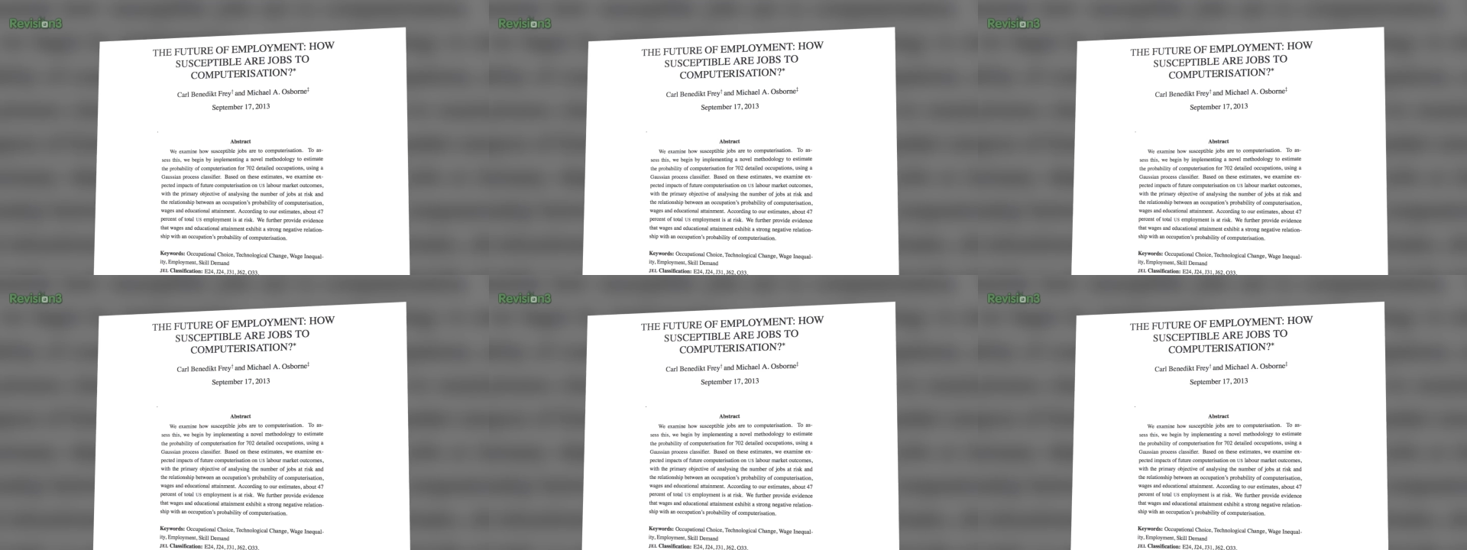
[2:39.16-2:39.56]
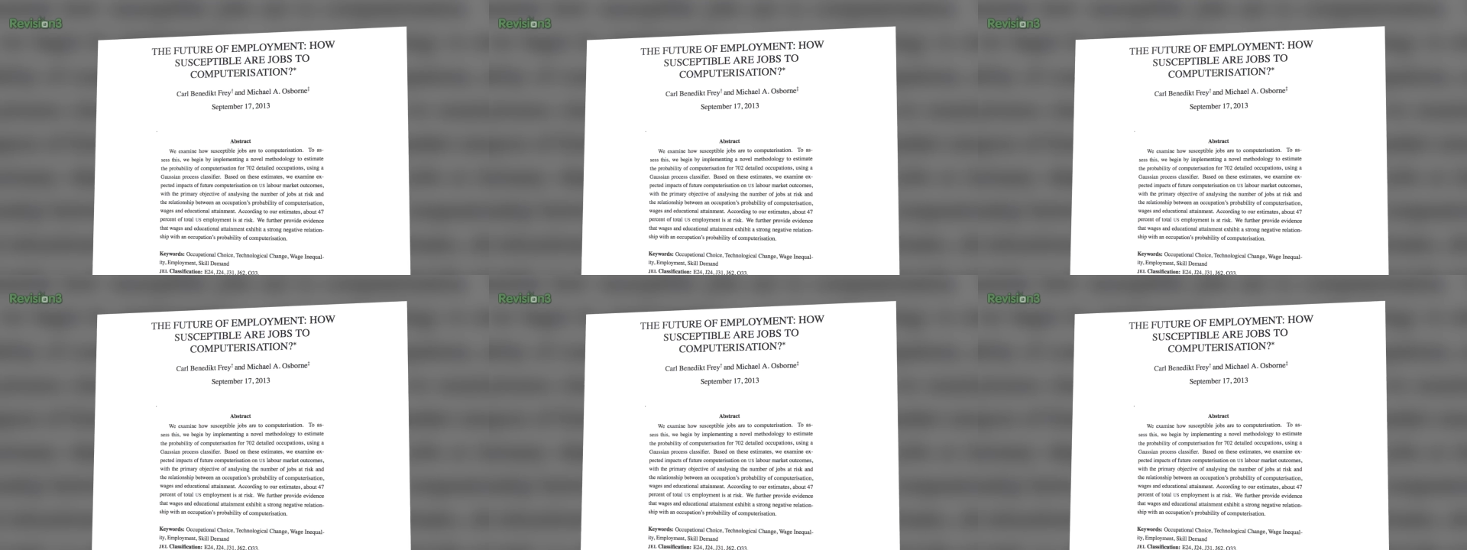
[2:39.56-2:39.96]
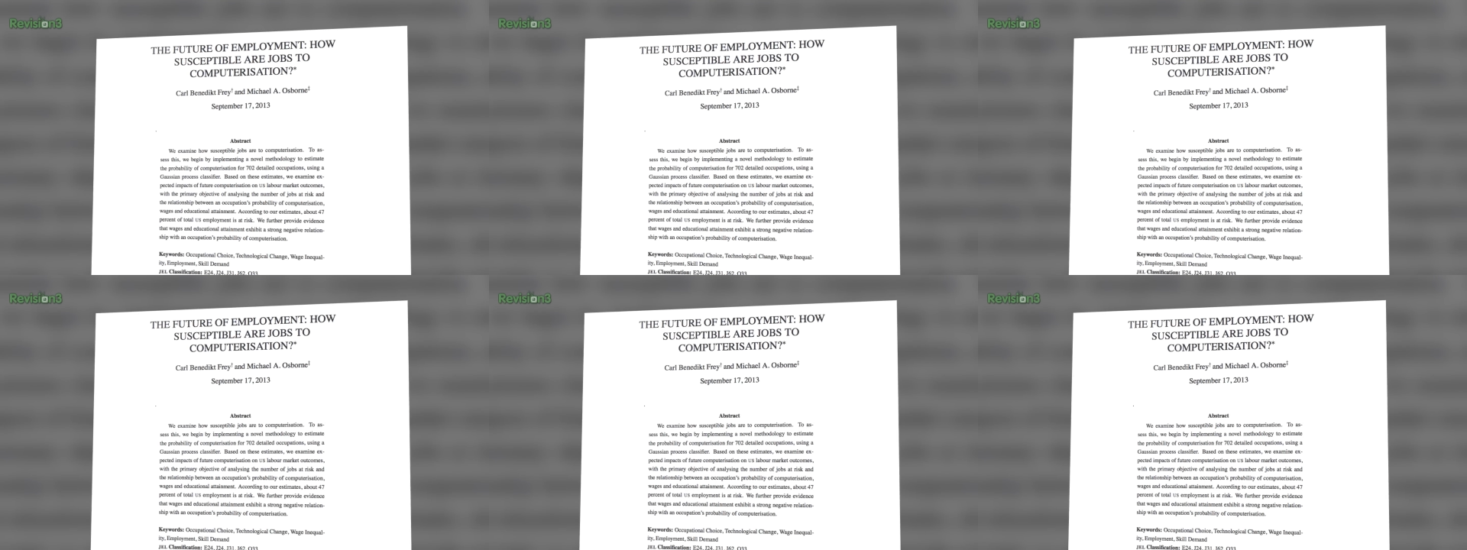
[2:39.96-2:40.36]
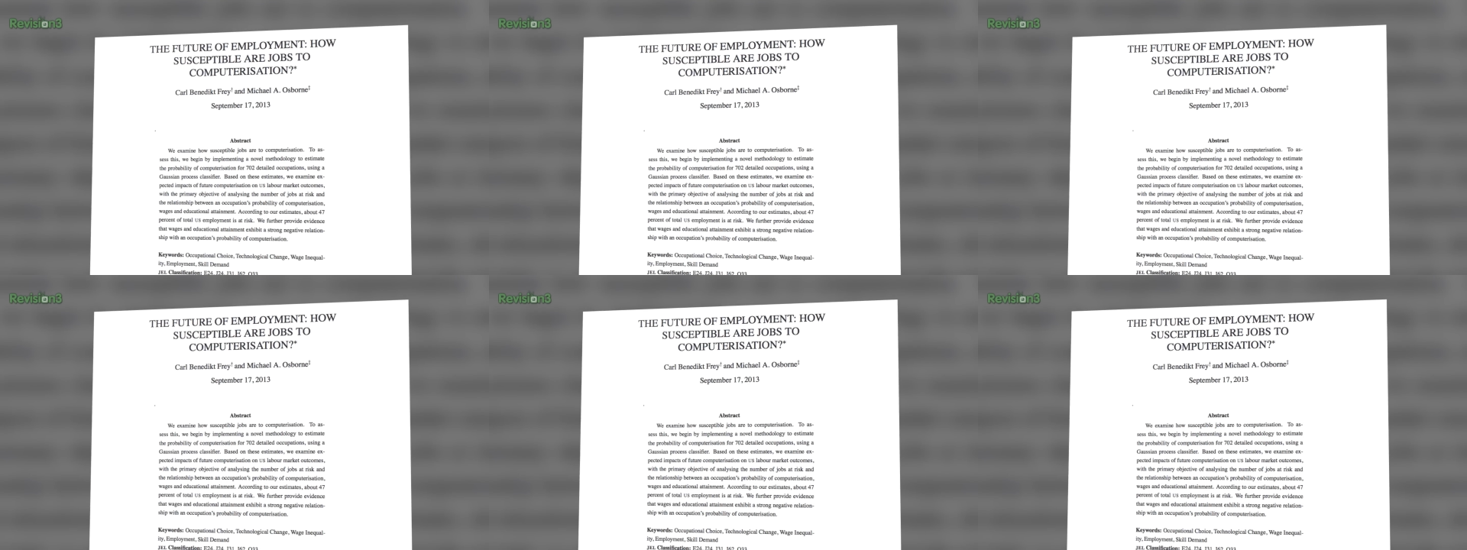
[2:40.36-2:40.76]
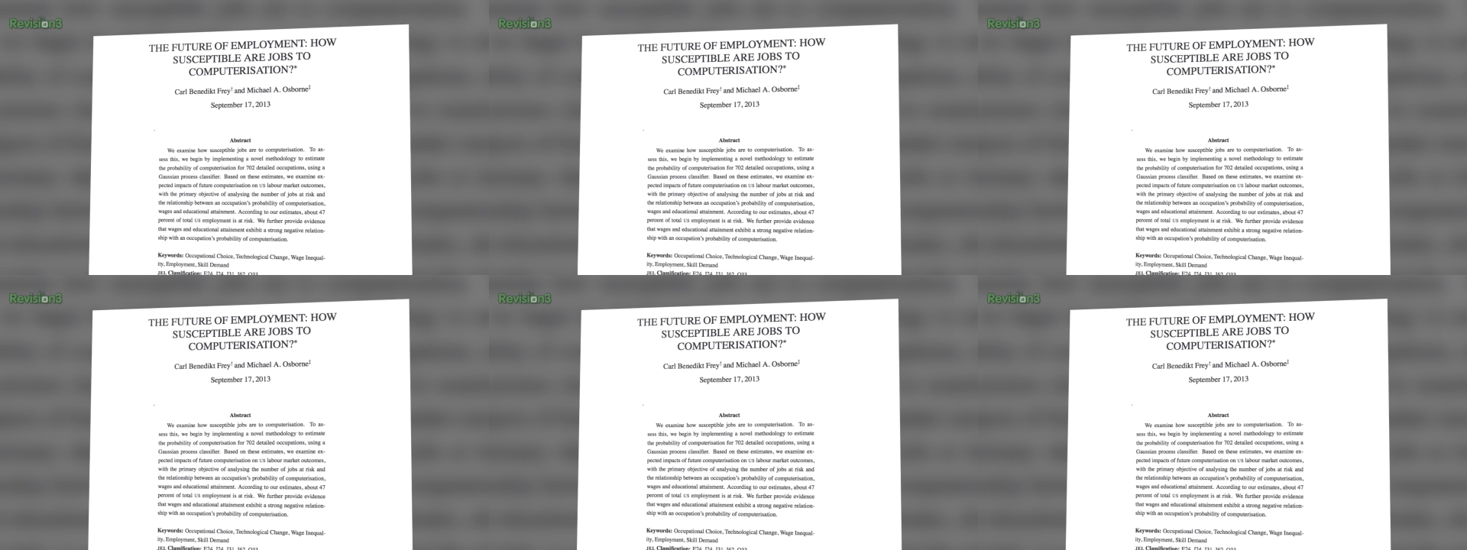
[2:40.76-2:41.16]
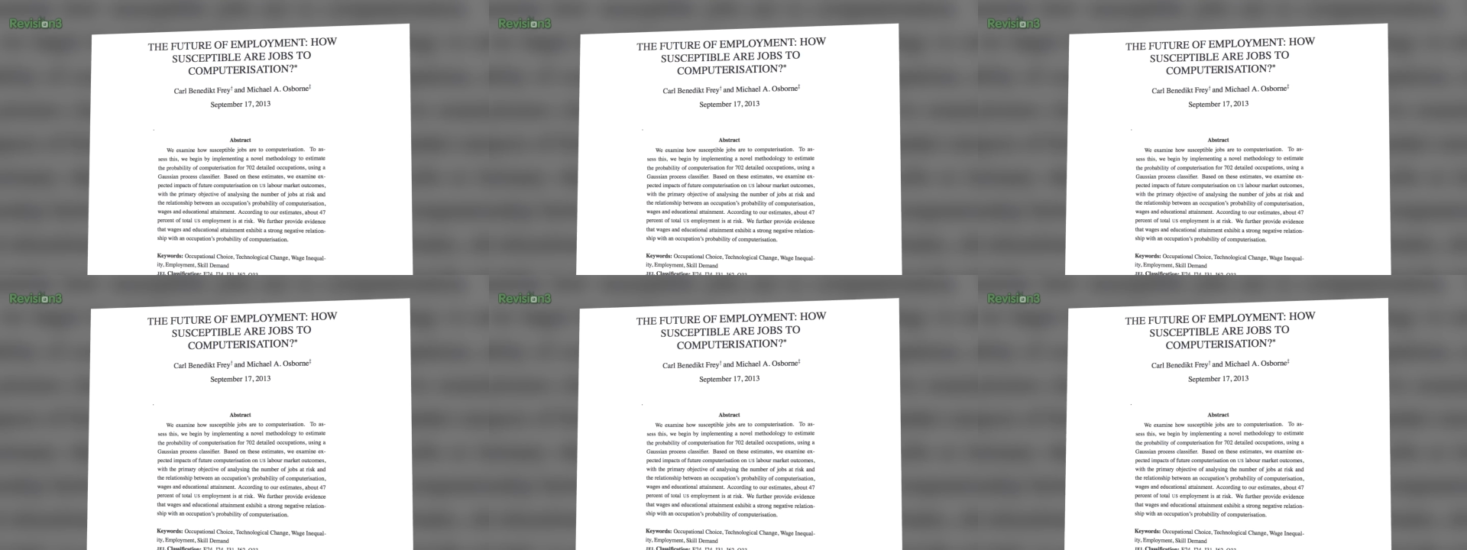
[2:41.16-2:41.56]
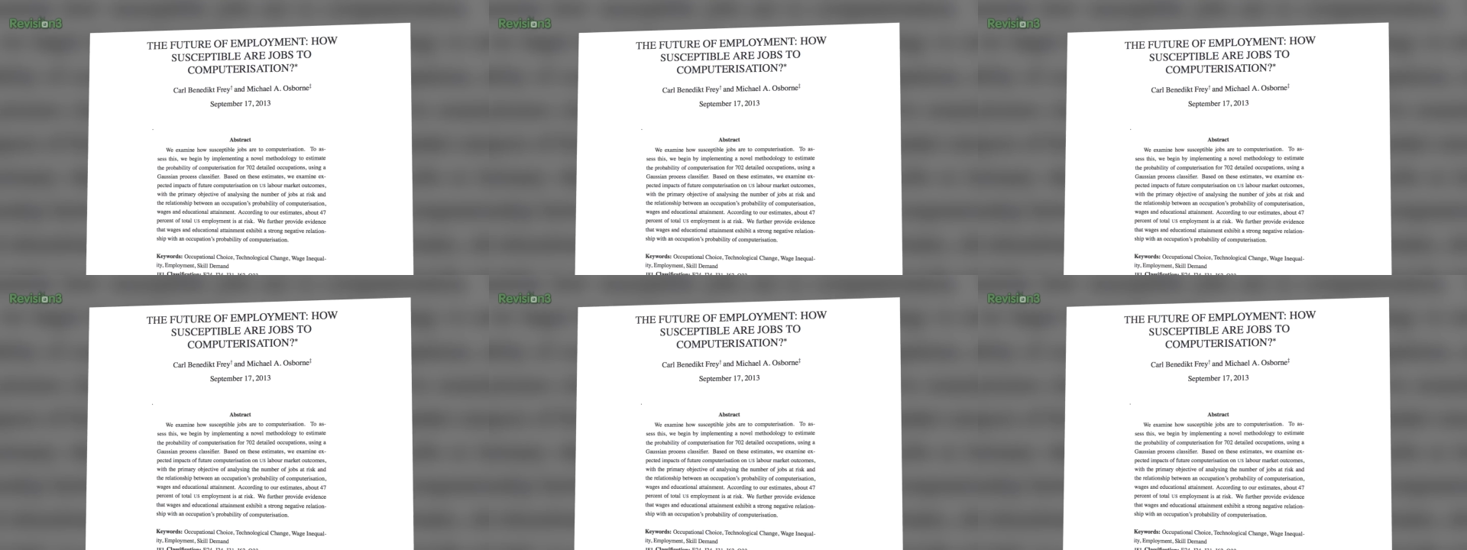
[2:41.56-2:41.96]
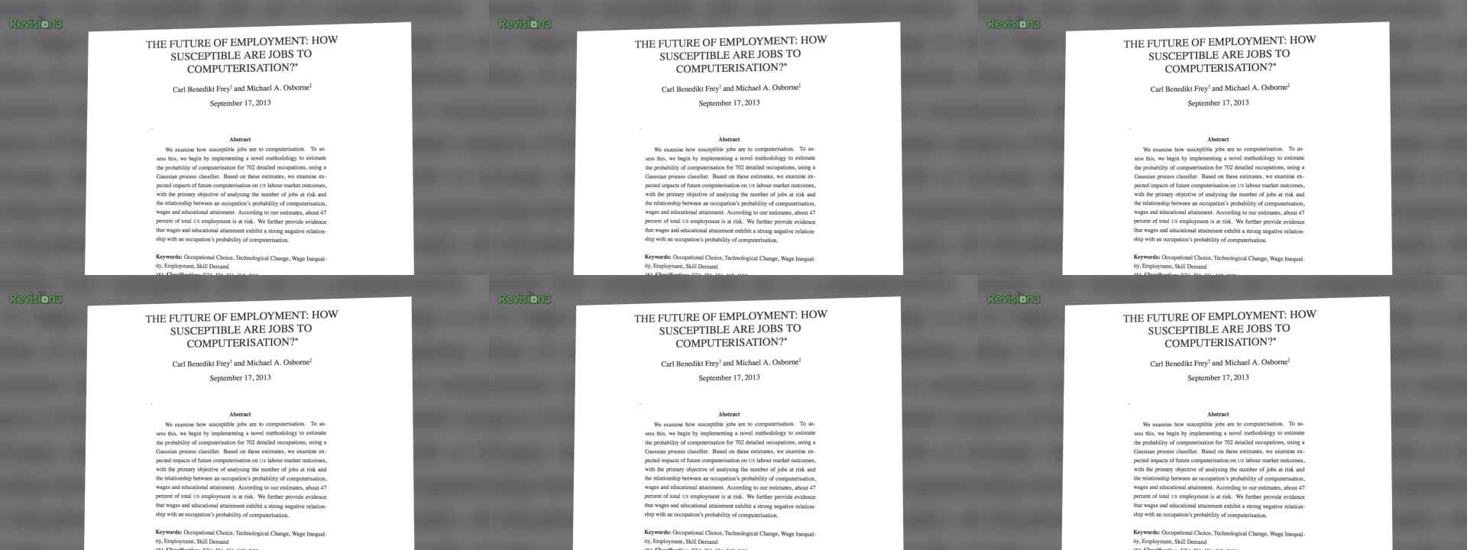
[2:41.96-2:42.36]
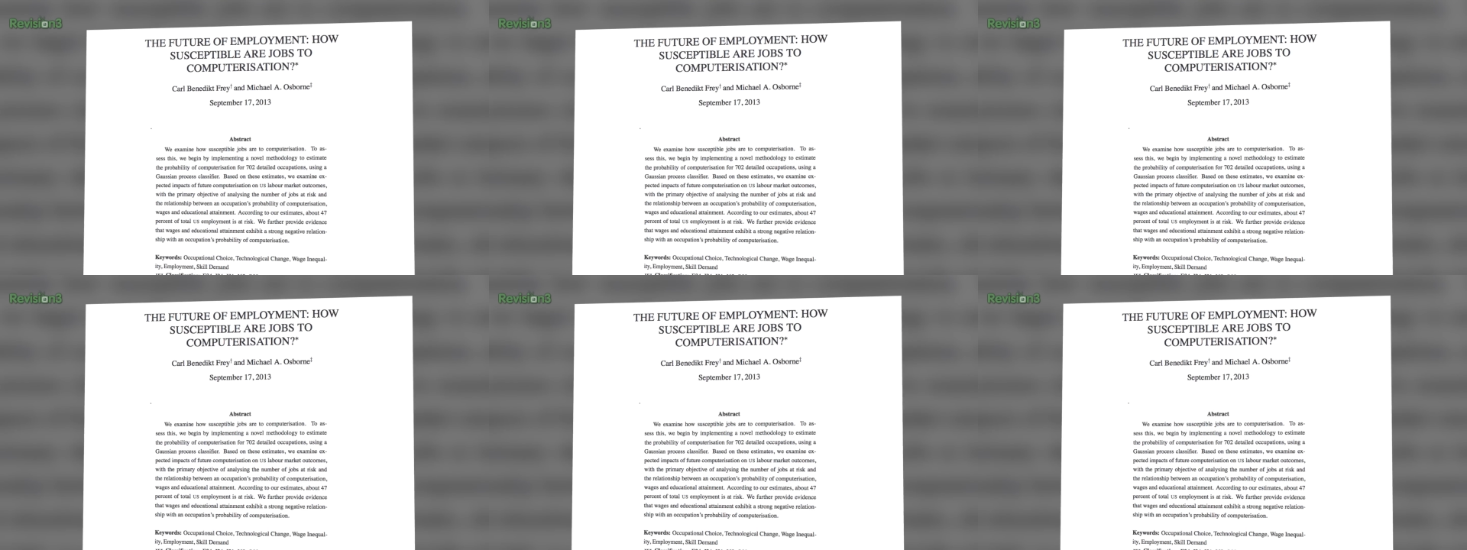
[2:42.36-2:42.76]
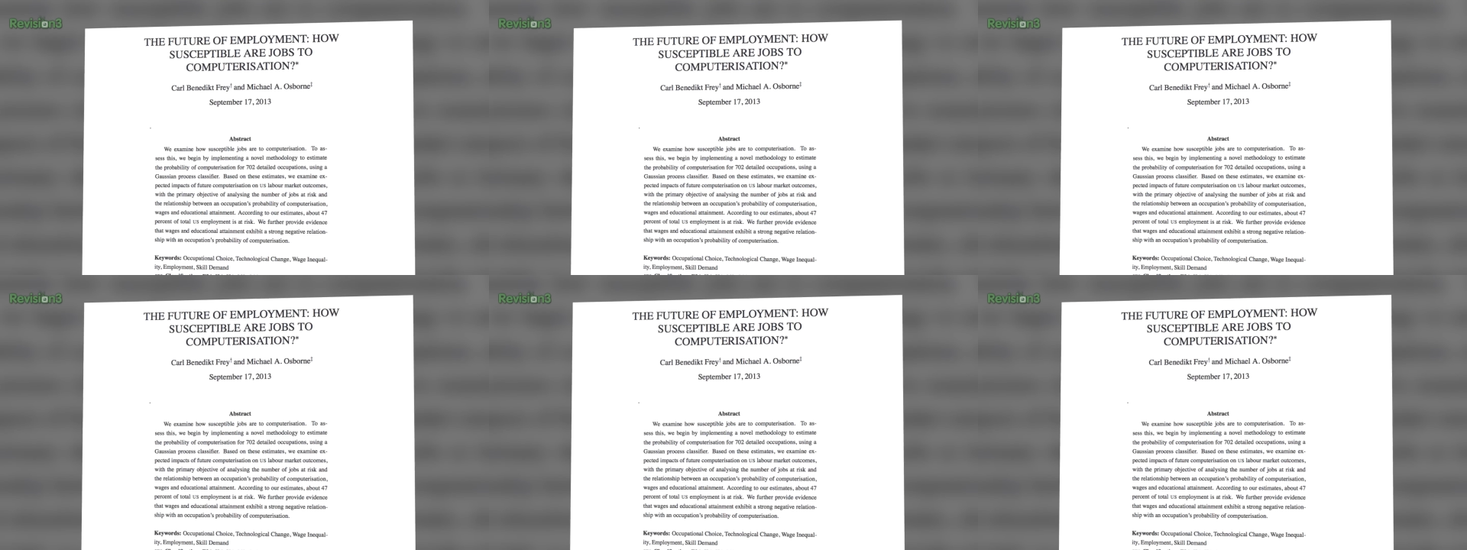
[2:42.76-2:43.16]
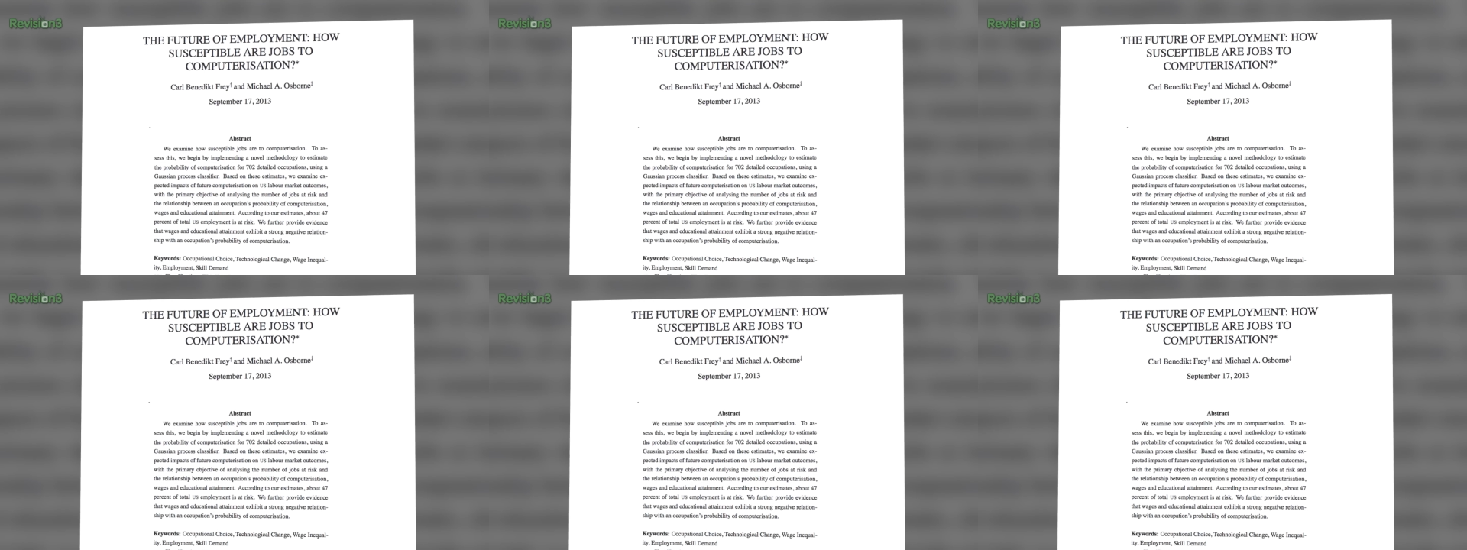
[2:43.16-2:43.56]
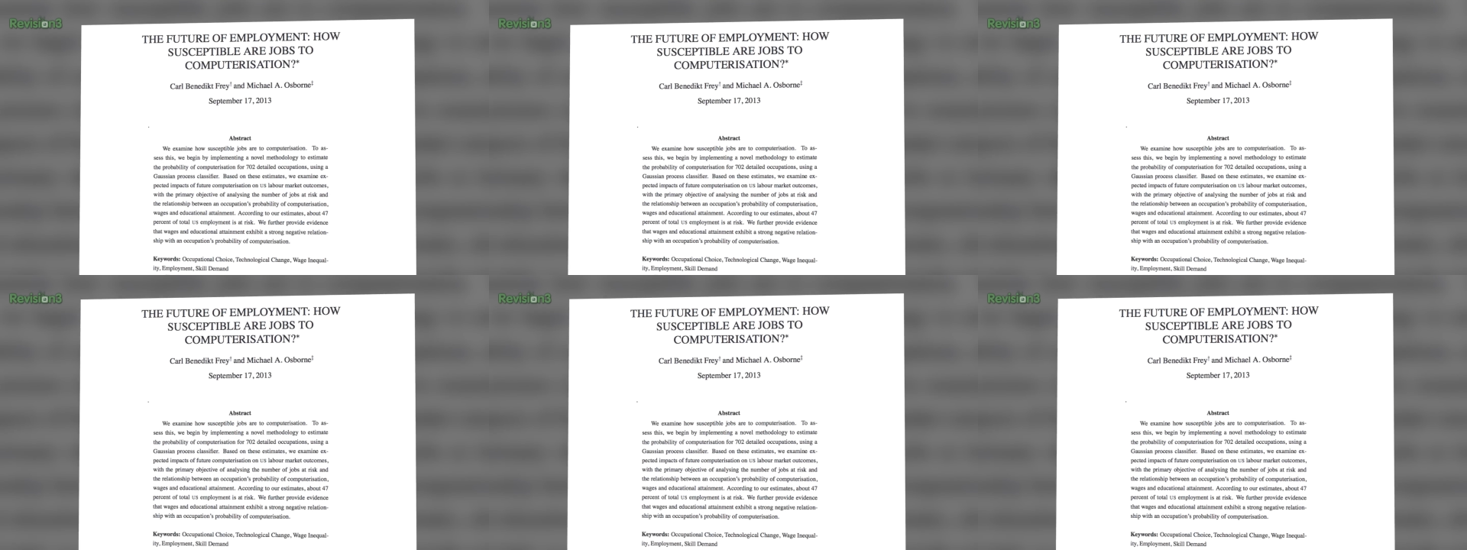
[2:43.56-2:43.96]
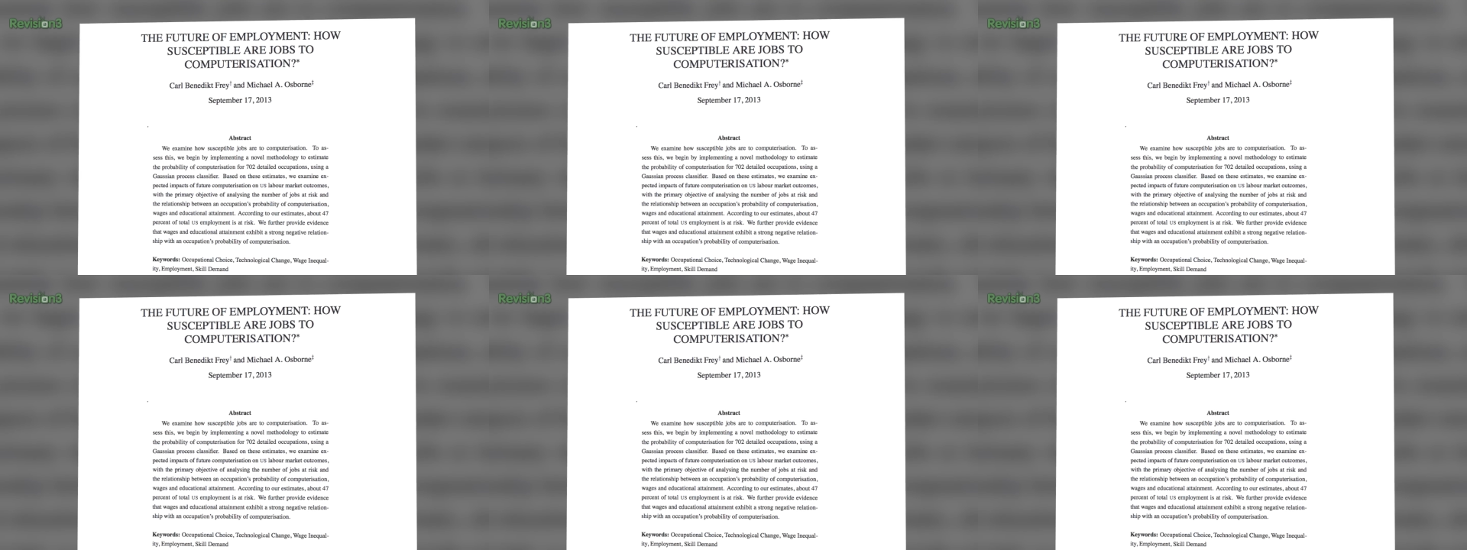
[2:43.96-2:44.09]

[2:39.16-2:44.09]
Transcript: No face is visible, so there are no lips to read.